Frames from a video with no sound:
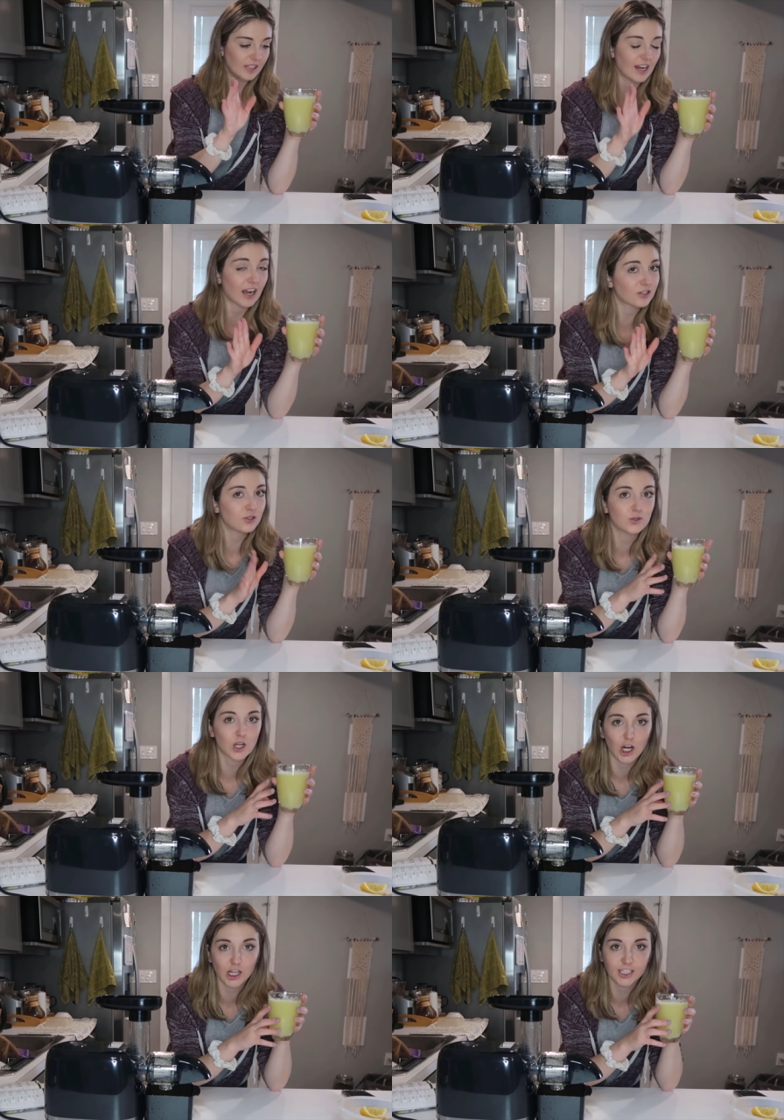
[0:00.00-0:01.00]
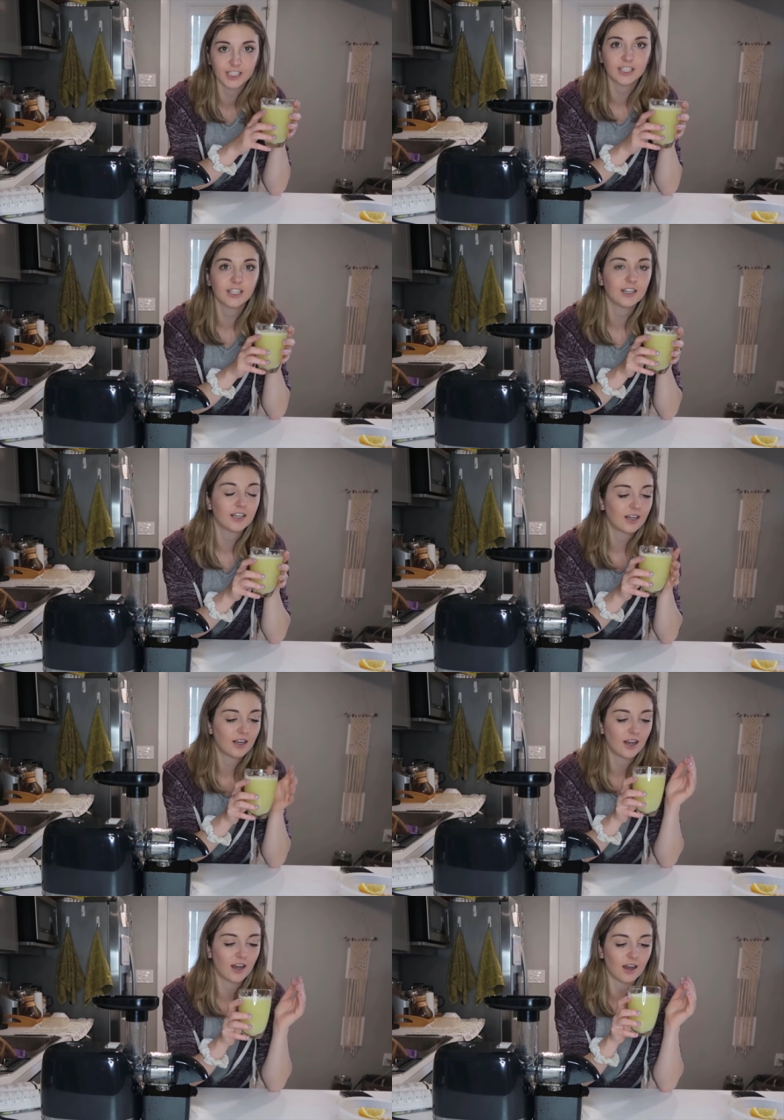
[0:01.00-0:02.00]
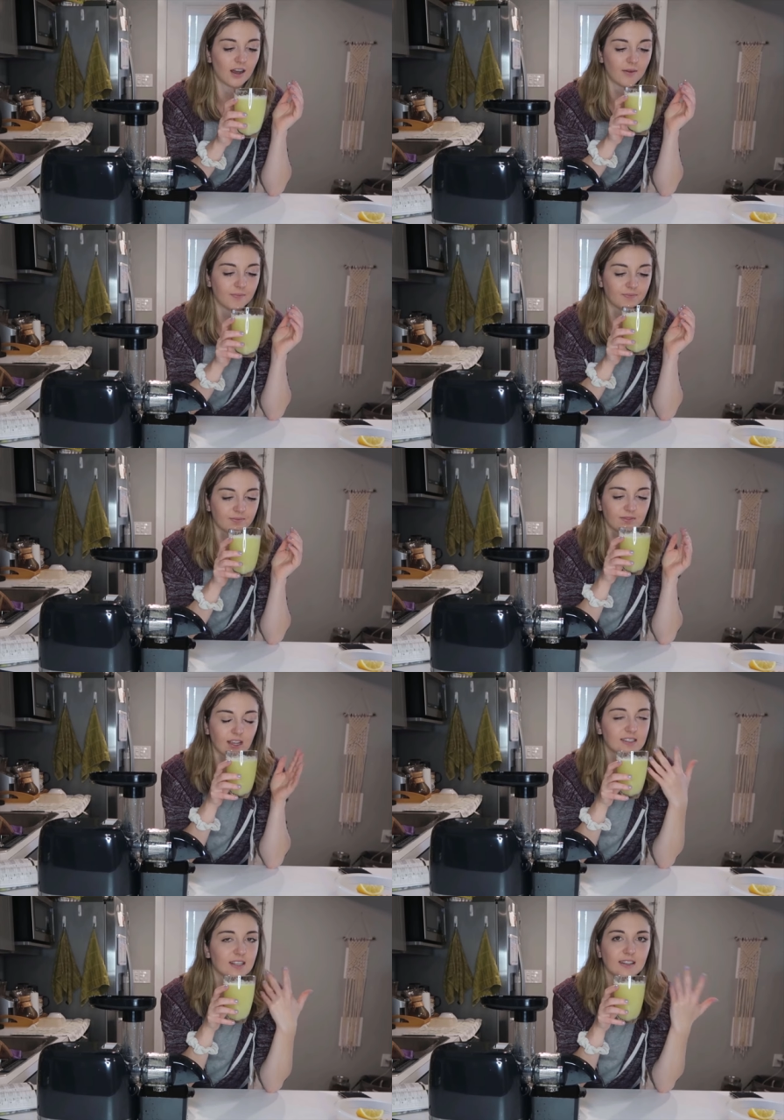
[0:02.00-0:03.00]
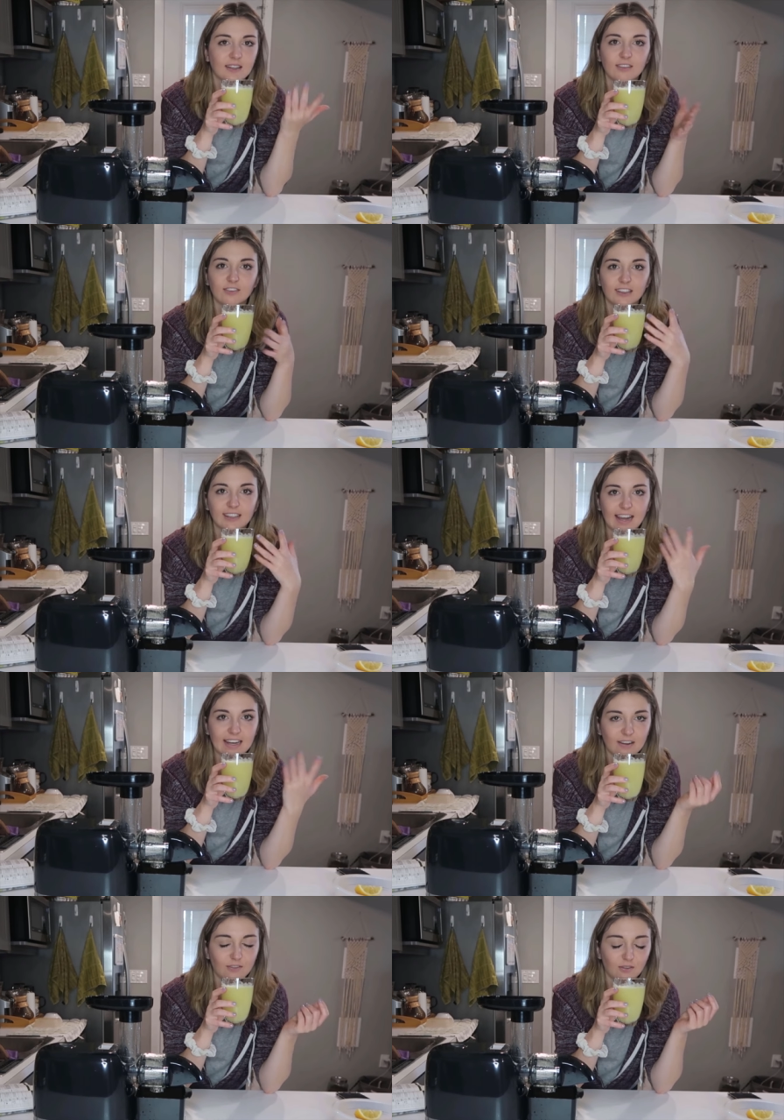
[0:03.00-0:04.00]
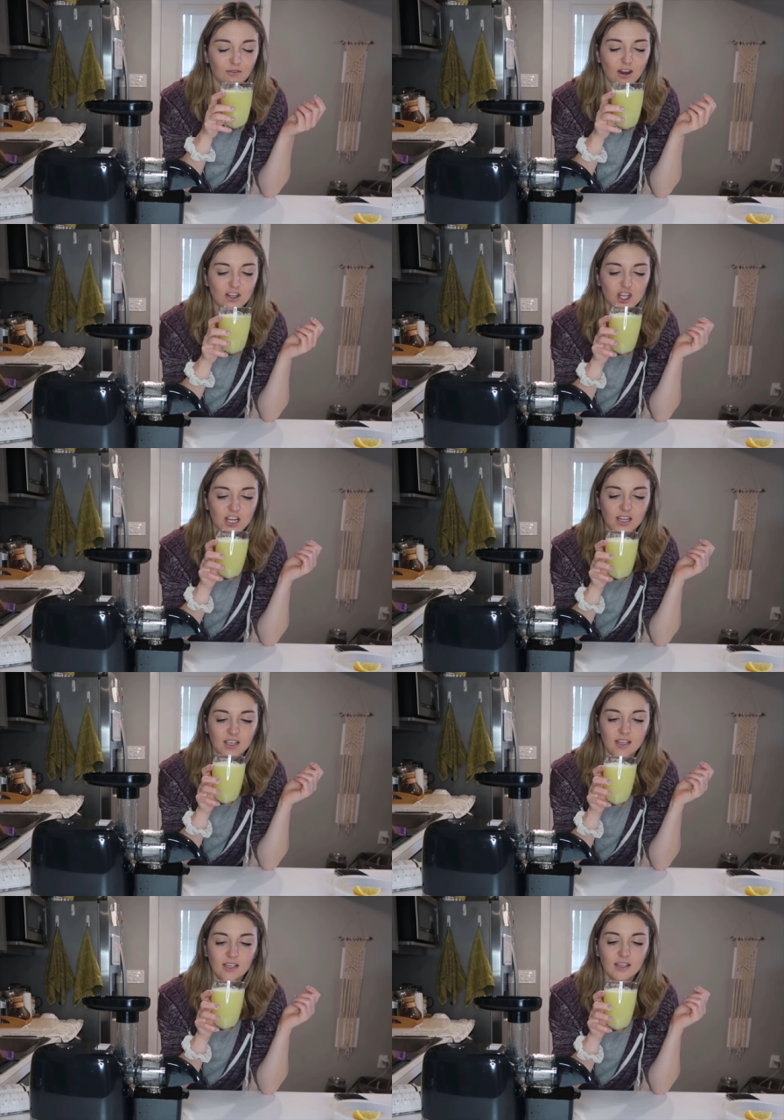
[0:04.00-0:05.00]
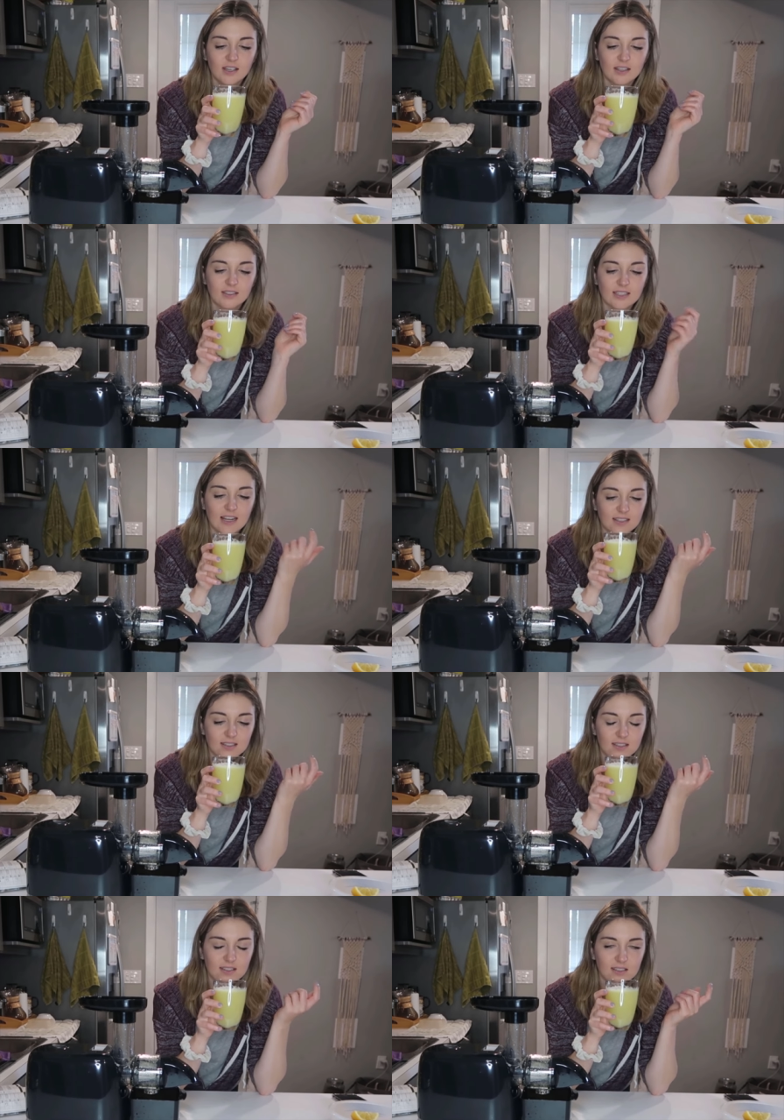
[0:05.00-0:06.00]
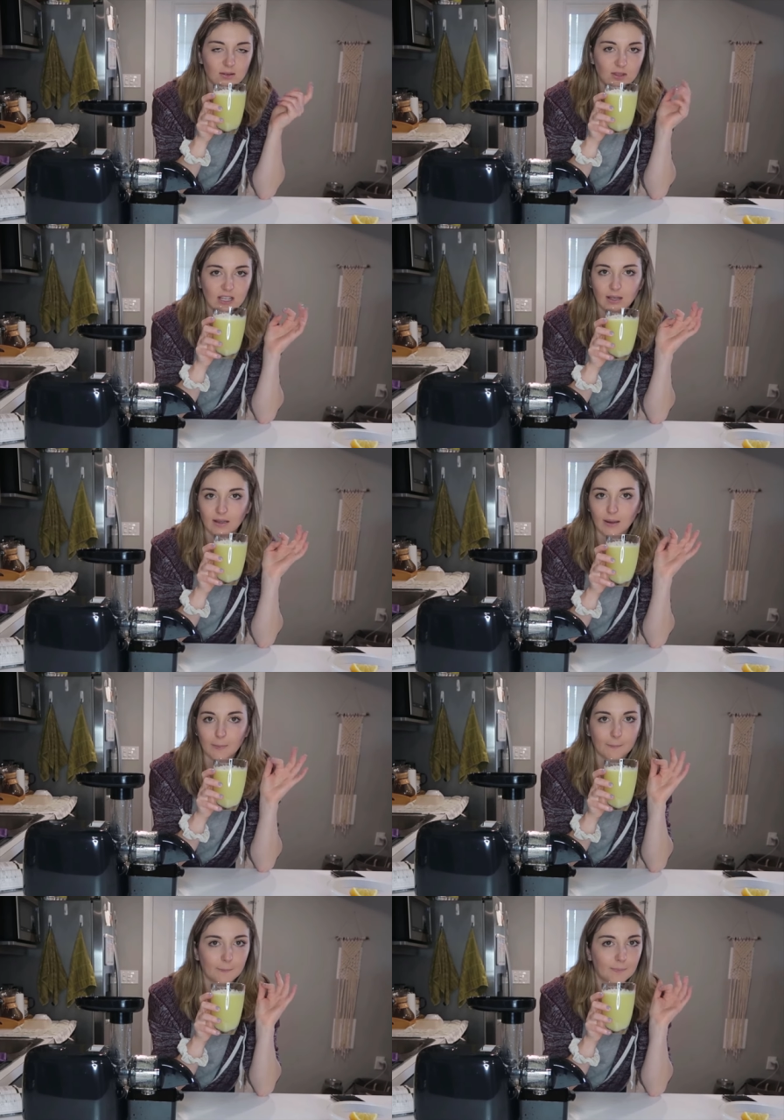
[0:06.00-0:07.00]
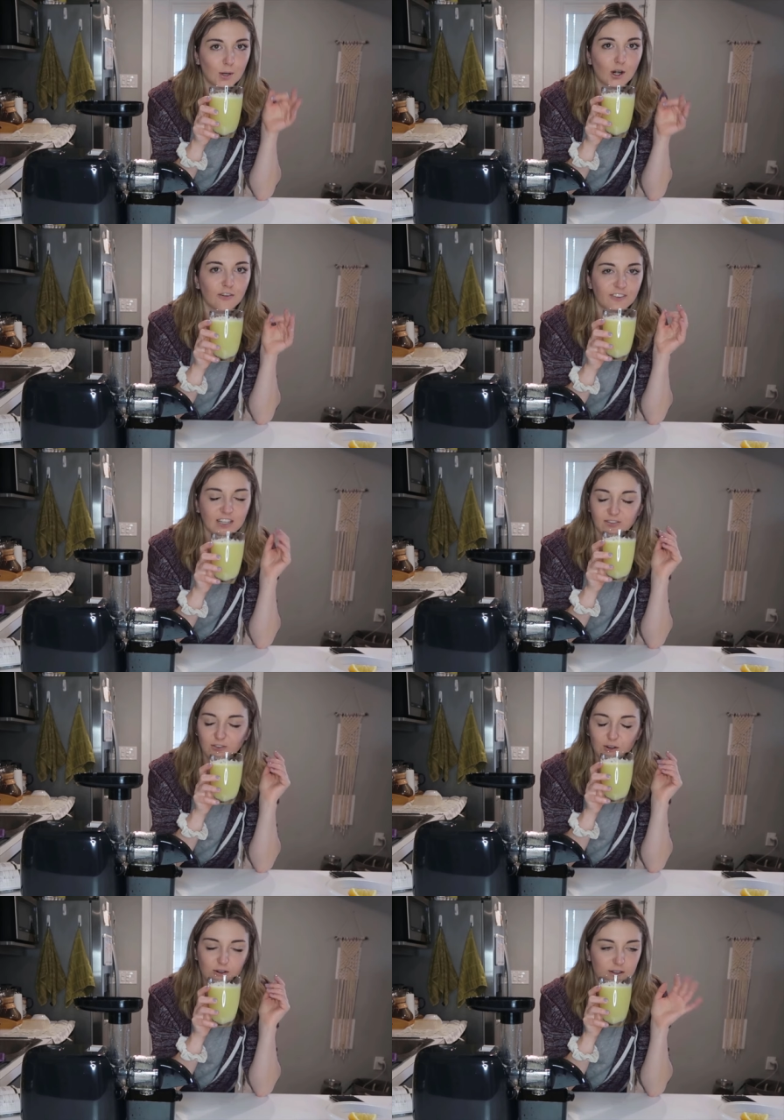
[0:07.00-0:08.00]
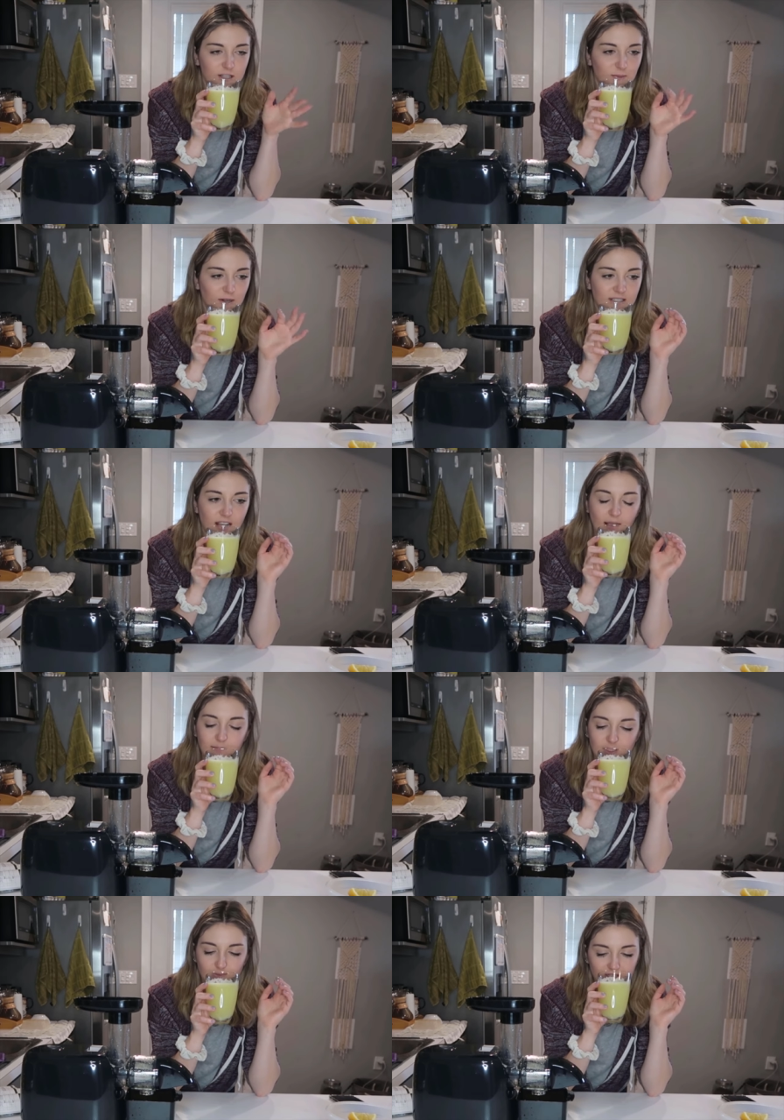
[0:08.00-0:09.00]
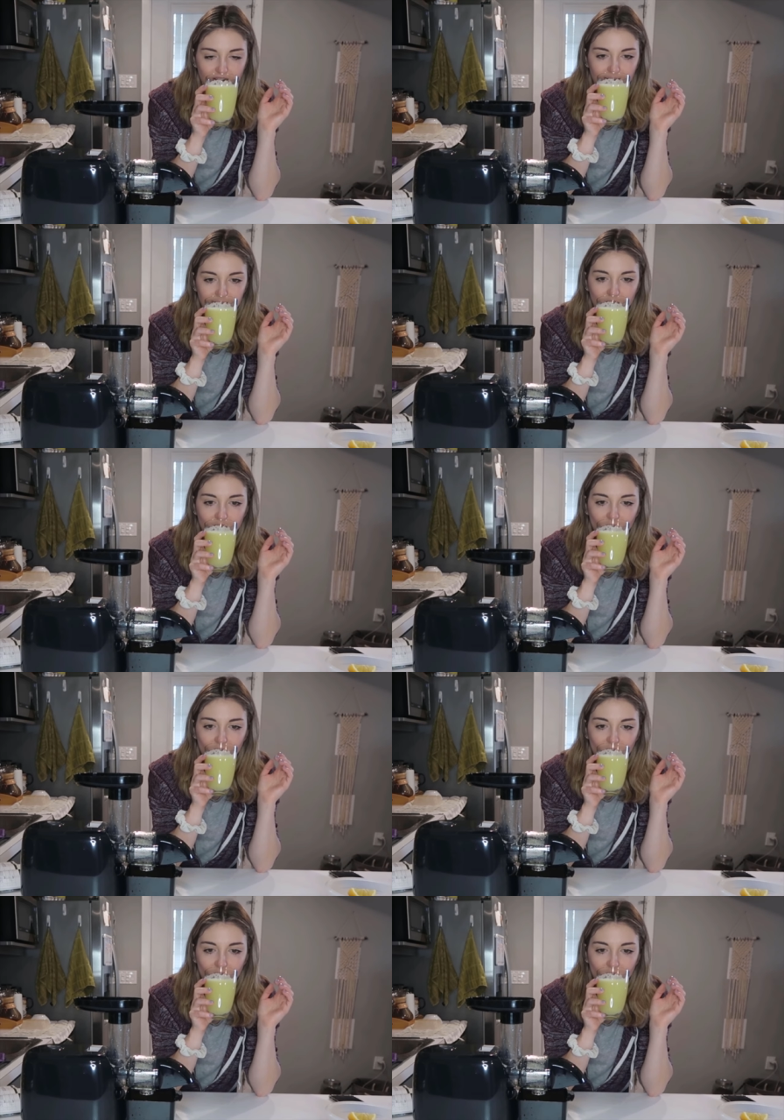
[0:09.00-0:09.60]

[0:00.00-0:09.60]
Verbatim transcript: Not too tart. Um, nice and light and refreshing. Tastes something like perfect for the springtime, summertime.